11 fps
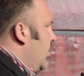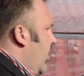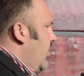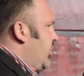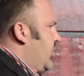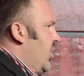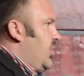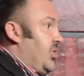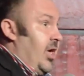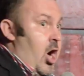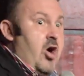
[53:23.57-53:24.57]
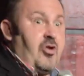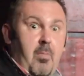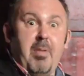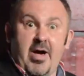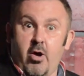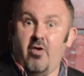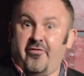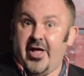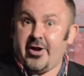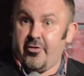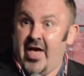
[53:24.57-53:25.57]
And she turns, she's like, oh, you're a butthole
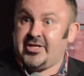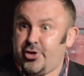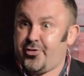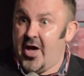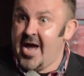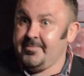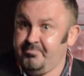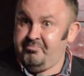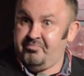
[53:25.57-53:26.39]
flicker? That's your thing?